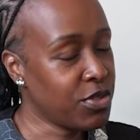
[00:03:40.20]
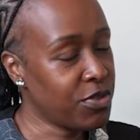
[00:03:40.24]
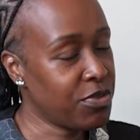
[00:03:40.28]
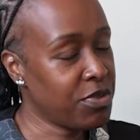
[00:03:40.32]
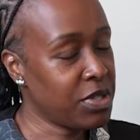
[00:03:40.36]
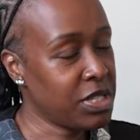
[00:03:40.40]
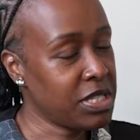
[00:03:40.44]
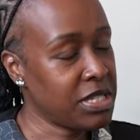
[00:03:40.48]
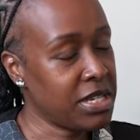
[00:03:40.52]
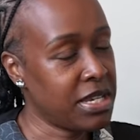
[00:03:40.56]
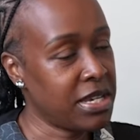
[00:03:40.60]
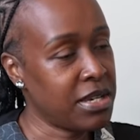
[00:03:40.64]
of
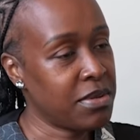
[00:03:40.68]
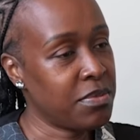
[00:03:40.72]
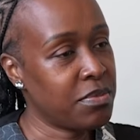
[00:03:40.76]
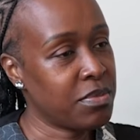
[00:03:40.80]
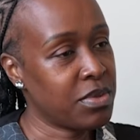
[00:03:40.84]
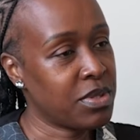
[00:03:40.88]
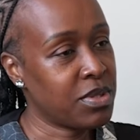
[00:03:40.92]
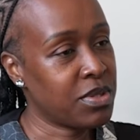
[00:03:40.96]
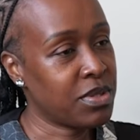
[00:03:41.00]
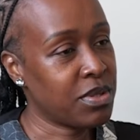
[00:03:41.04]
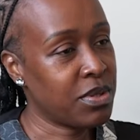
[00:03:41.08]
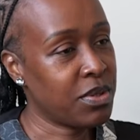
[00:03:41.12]
the
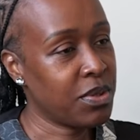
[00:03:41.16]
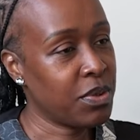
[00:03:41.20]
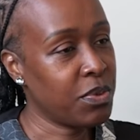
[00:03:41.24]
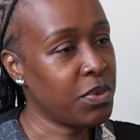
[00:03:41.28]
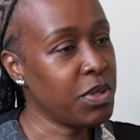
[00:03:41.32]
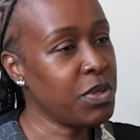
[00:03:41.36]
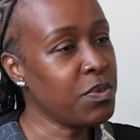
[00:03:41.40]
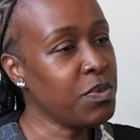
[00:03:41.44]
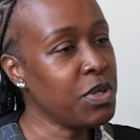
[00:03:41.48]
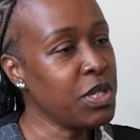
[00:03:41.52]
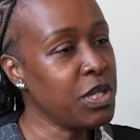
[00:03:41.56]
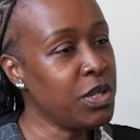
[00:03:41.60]
times
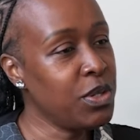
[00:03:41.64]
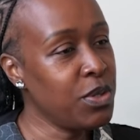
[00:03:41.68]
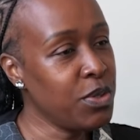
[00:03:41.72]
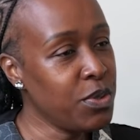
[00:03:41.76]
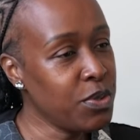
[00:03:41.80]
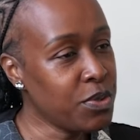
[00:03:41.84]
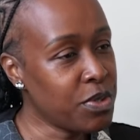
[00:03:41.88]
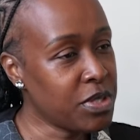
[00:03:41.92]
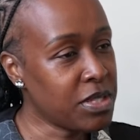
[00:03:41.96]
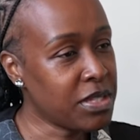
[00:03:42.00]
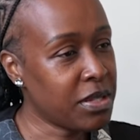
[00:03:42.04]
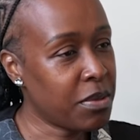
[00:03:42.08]
when we
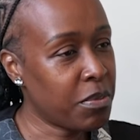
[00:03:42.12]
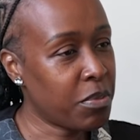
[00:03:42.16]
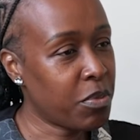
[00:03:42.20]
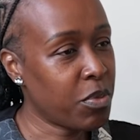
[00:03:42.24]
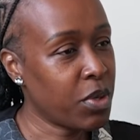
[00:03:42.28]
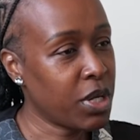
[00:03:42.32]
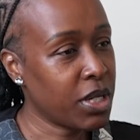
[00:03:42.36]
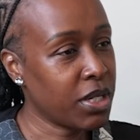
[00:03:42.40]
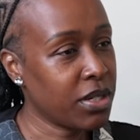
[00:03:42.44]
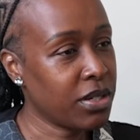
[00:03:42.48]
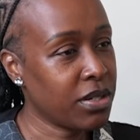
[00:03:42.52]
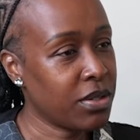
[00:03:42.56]
lose
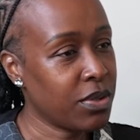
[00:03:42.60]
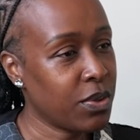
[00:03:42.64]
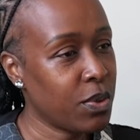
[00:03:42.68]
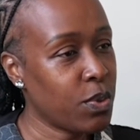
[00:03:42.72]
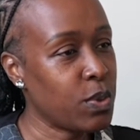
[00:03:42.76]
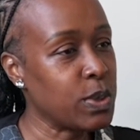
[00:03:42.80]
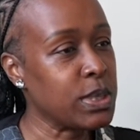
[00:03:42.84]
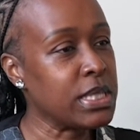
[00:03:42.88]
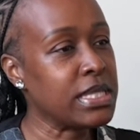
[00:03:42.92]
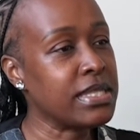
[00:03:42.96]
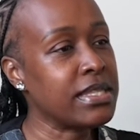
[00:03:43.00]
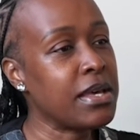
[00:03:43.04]
someone
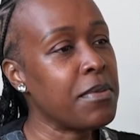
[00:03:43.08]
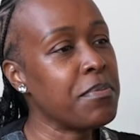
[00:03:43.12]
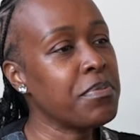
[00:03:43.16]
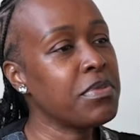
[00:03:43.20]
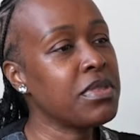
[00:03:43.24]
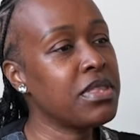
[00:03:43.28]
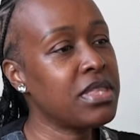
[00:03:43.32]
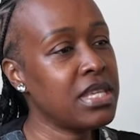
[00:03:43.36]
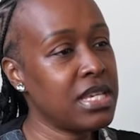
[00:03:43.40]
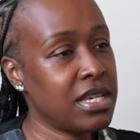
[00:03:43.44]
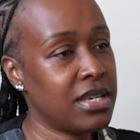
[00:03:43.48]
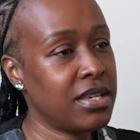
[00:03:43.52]
or
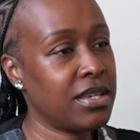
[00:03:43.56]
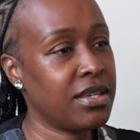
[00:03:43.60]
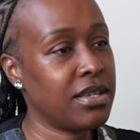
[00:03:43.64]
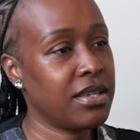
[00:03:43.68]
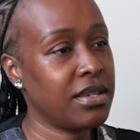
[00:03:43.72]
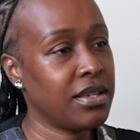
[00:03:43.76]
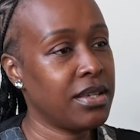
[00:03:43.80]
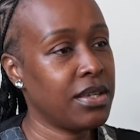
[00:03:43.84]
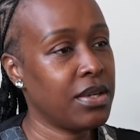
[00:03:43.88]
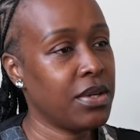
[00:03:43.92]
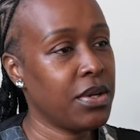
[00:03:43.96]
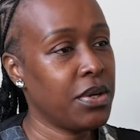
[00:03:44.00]
something,
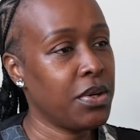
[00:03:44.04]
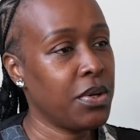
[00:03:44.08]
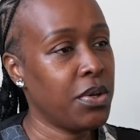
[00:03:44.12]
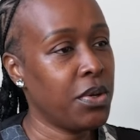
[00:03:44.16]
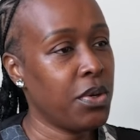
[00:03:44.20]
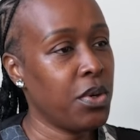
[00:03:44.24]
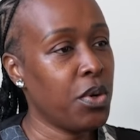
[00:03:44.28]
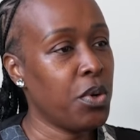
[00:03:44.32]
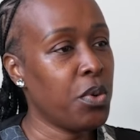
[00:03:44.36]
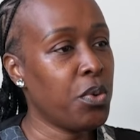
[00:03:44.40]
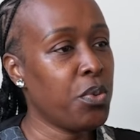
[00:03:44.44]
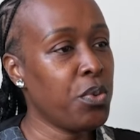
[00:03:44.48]

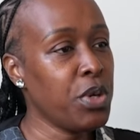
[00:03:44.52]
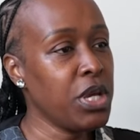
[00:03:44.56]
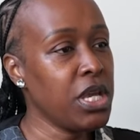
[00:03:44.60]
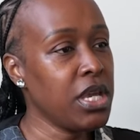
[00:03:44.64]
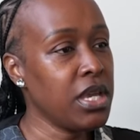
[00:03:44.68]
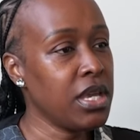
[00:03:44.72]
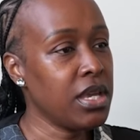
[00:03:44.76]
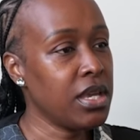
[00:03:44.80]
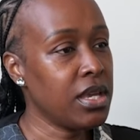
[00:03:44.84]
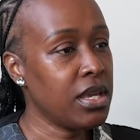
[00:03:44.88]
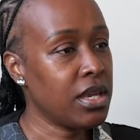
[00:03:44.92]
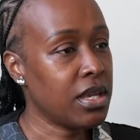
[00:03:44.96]

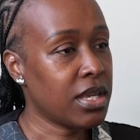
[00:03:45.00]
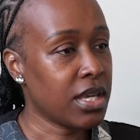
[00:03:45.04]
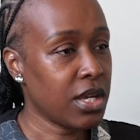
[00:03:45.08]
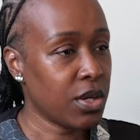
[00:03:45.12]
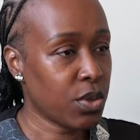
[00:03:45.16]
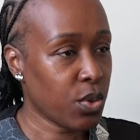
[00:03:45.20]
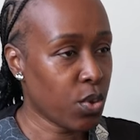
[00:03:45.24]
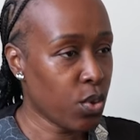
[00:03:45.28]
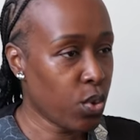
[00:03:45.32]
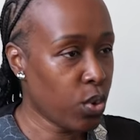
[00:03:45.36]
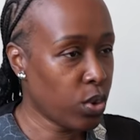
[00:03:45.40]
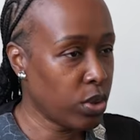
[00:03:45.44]
we can
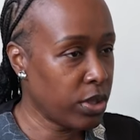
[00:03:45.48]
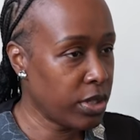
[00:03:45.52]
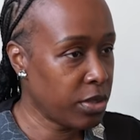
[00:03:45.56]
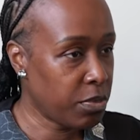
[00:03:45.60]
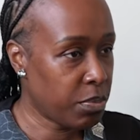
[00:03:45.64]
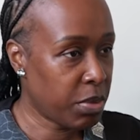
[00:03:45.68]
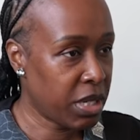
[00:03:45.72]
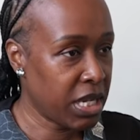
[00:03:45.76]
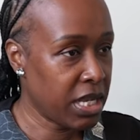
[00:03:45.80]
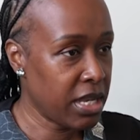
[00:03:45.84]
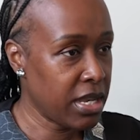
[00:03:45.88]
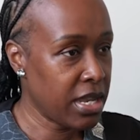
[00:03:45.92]
call it
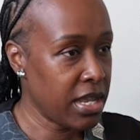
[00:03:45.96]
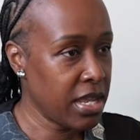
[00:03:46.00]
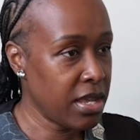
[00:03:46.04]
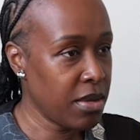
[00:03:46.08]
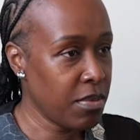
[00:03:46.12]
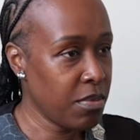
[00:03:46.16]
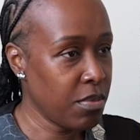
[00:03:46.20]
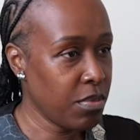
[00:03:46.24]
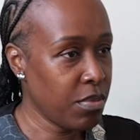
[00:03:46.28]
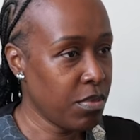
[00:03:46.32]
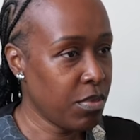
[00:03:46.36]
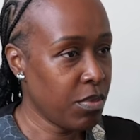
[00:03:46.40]
by
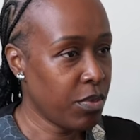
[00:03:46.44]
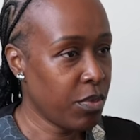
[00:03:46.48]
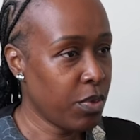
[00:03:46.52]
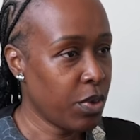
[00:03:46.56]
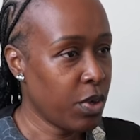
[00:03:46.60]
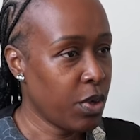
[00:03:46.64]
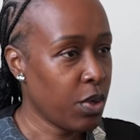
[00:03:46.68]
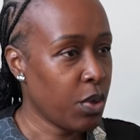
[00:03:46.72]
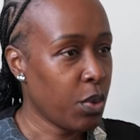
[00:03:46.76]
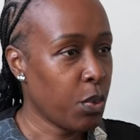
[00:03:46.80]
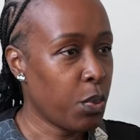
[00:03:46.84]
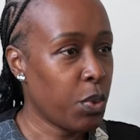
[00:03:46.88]
name.
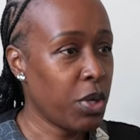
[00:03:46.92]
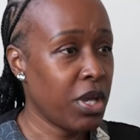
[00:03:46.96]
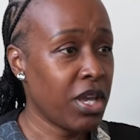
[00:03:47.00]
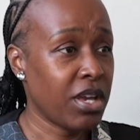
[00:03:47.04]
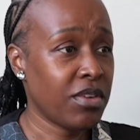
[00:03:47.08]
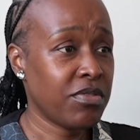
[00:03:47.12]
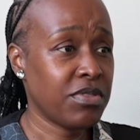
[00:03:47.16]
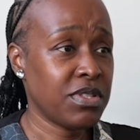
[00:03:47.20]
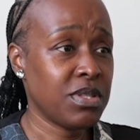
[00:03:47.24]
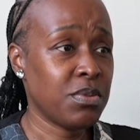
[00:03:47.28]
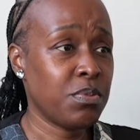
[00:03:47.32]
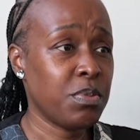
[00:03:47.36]
We
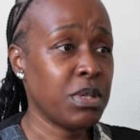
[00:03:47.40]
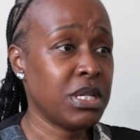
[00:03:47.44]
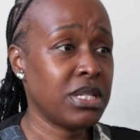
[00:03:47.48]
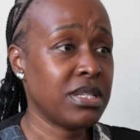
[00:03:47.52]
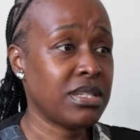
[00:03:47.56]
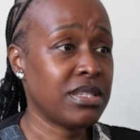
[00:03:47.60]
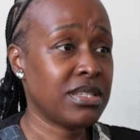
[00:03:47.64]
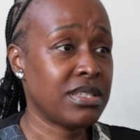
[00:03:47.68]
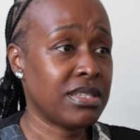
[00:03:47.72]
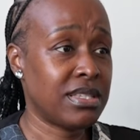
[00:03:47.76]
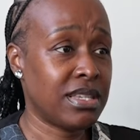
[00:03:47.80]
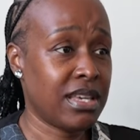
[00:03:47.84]
have
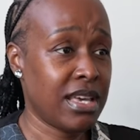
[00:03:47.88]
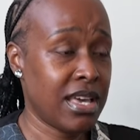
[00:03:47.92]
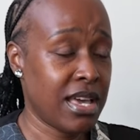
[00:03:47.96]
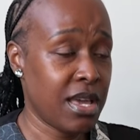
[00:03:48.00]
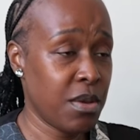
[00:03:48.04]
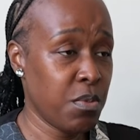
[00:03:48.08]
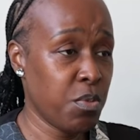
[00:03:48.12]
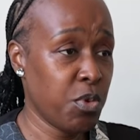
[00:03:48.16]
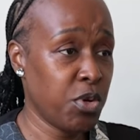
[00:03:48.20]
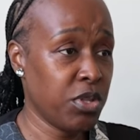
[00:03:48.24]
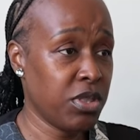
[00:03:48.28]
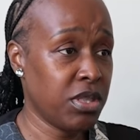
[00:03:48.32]
spent
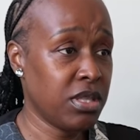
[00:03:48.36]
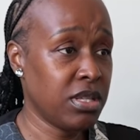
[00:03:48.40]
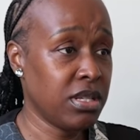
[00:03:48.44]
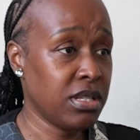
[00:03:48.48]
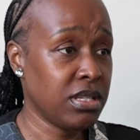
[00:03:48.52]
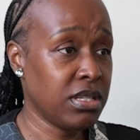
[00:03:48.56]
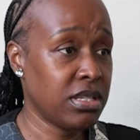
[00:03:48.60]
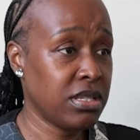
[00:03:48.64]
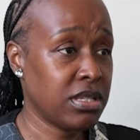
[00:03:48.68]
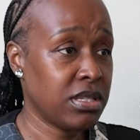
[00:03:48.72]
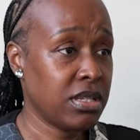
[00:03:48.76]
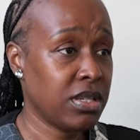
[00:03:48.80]
time with
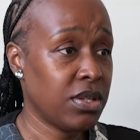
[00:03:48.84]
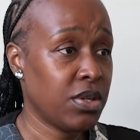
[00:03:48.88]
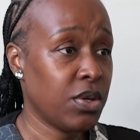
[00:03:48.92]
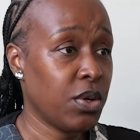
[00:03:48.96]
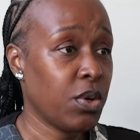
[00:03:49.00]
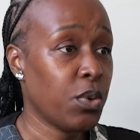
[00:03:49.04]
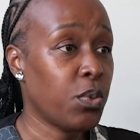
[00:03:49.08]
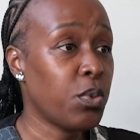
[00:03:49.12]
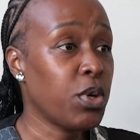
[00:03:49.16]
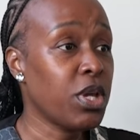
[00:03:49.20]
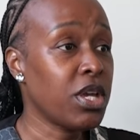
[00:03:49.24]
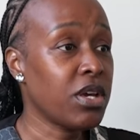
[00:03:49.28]
it.
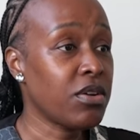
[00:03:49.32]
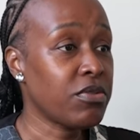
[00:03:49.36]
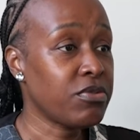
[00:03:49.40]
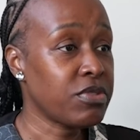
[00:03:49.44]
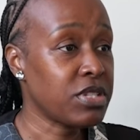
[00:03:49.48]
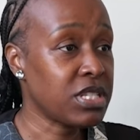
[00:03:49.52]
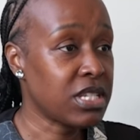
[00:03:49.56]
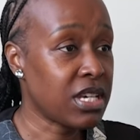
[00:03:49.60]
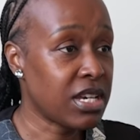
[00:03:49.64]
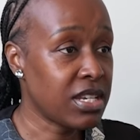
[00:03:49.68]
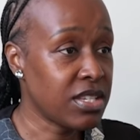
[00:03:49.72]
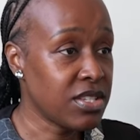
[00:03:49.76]
We have
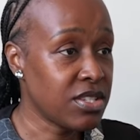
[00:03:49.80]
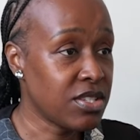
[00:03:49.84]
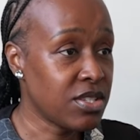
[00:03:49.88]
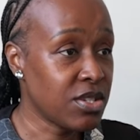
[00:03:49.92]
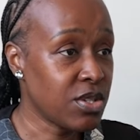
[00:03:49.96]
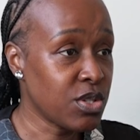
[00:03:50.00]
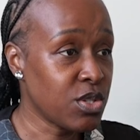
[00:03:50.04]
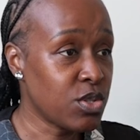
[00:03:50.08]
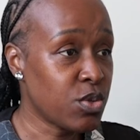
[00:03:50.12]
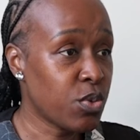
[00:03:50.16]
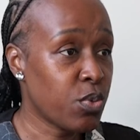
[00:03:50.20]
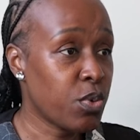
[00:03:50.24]
touched
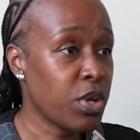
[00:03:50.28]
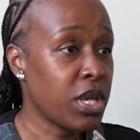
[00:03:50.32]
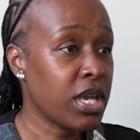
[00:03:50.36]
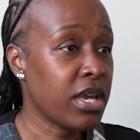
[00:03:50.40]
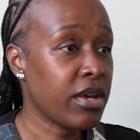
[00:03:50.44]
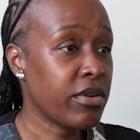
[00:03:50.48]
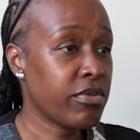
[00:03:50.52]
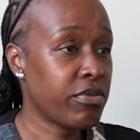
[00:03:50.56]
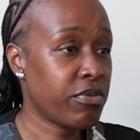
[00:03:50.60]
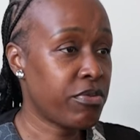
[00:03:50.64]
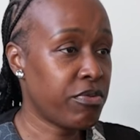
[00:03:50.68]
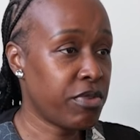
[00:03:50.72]
it. We
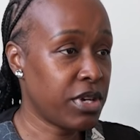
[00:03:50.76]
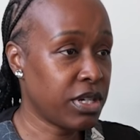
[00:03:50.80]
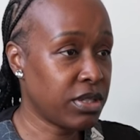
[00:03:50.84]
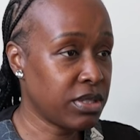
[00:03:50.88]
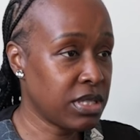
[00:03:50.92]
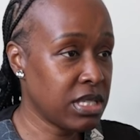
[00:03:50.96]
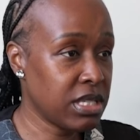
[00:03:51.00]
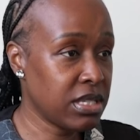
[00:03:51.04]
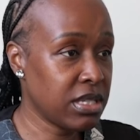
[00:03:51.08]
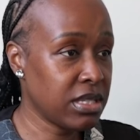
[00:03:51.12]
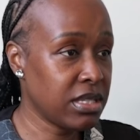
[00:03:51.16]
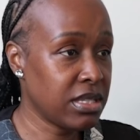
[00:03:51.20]
have
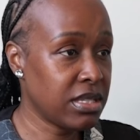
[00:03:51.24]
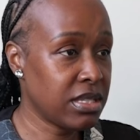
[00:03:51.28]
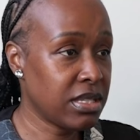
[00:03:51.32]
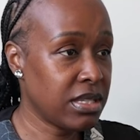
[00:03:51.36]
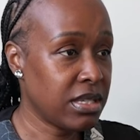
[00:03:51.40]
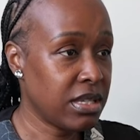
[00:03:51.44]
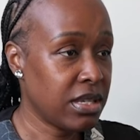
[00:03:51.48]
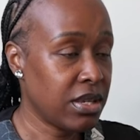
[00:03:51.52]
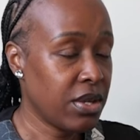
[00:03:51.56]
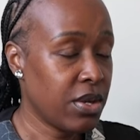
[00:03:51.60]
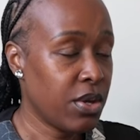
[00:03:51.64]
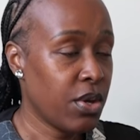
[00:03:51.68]
felt it,
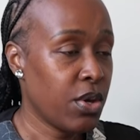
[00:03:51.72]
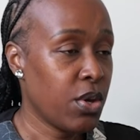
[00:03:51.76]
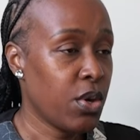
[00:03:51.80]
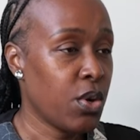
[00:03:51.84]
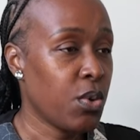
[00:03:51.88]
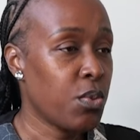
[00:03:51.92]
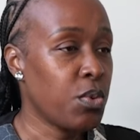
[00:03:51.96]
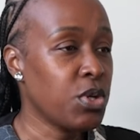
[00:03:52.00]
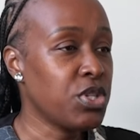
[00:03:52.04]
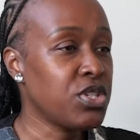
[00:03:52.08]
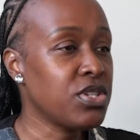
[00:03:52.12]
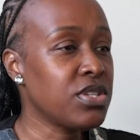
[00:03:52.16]

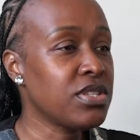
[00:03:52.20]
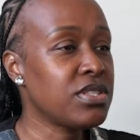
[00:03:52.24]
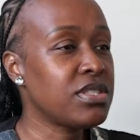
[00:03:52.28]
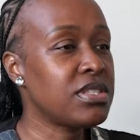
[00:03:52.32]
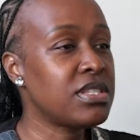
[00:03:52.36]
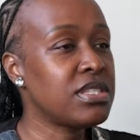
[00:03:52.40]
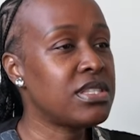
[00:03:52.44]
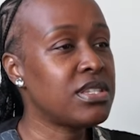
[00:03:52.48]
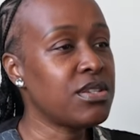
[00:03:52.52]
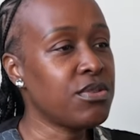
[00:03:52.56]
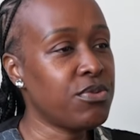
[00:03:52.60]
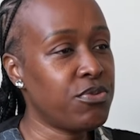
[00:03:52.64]
which is
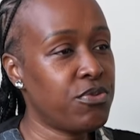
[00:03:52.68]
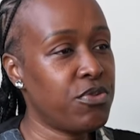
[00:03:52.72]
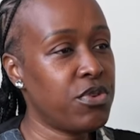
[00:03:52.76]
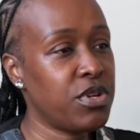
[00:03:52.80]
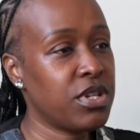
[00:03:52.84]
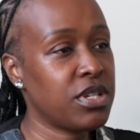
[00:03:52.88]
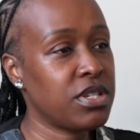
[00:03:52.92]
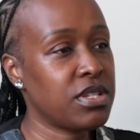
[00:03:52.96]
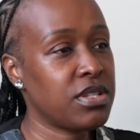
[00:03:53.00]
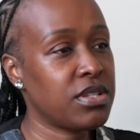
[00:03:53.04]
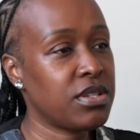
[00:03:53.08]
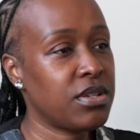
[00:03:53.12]

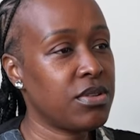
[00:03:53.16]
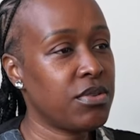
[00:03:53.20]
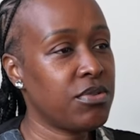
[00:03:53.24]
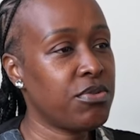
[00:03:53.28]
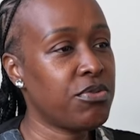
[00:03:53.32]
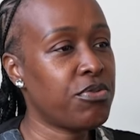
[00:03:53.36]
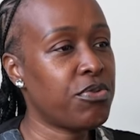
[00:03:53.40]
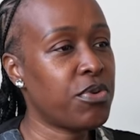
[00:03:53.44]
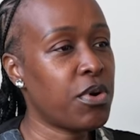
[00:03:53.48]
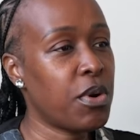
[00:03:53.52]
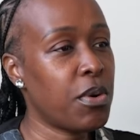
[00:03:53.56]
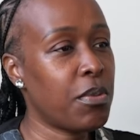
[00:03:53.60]
different
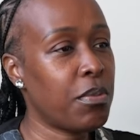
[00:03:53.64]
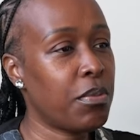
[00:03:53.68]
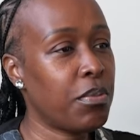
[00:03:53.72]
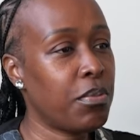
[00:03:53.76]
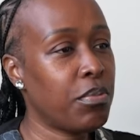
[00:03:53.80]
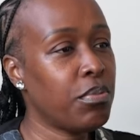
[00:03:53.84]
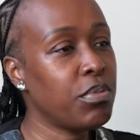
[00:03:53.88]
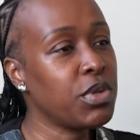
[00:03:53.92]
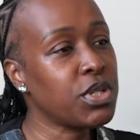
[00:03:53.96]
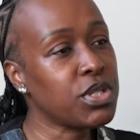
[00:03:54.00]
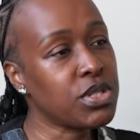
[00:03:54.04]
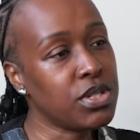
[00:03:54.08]
from
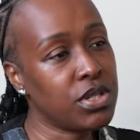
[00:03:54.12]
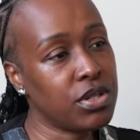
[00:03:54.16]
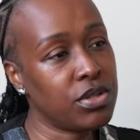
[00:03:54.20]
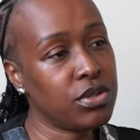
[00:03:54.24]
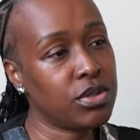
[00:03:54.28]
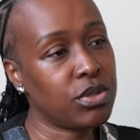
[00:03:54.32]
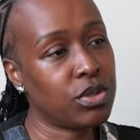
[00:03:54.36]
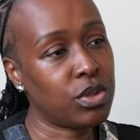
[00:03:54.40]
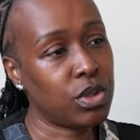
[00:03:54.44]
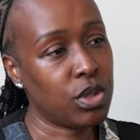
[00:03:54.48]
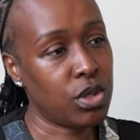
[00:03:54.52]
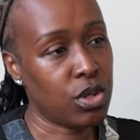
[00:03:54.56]

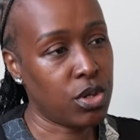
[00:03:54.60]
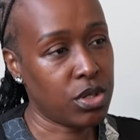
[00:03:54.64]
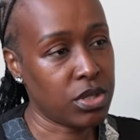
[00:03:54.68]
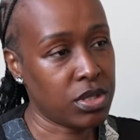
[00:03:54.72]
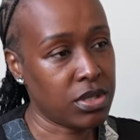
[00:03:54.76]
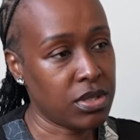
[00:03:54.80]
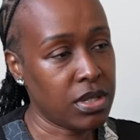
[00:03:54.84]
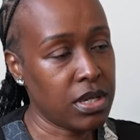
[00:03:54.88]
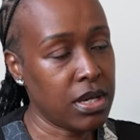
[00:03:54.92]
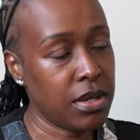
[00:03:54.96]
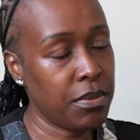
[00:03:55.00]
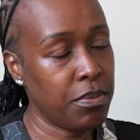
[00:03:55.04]
maternal
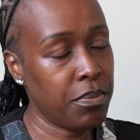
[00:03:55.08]
loss,